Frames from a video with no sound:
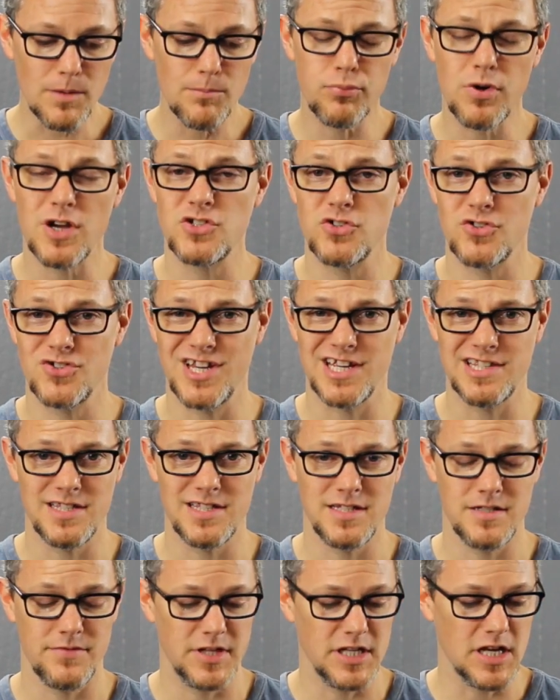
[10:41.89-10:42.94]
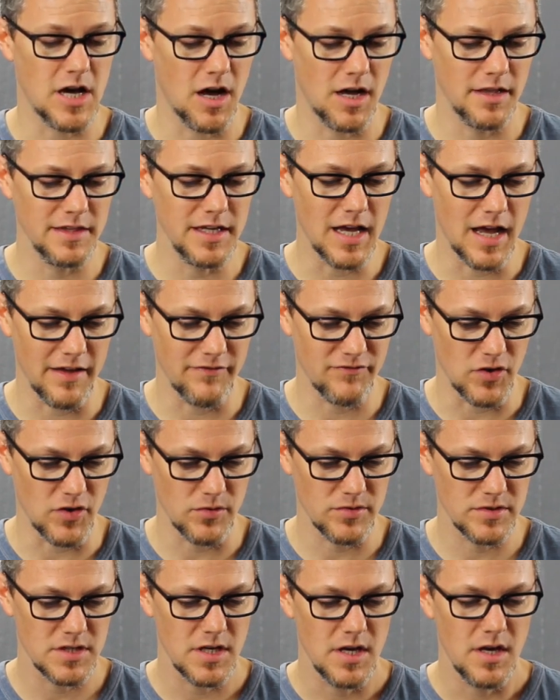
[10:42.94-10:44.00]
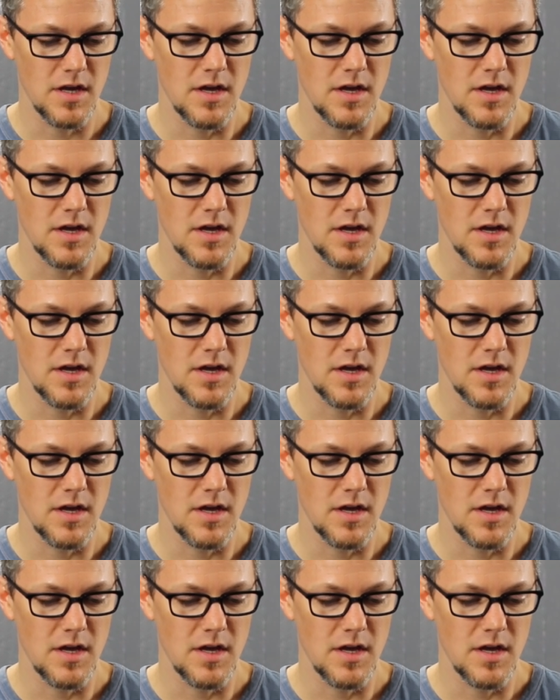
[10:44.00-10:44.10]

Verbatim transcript: pressure sensitivity on the iPhones.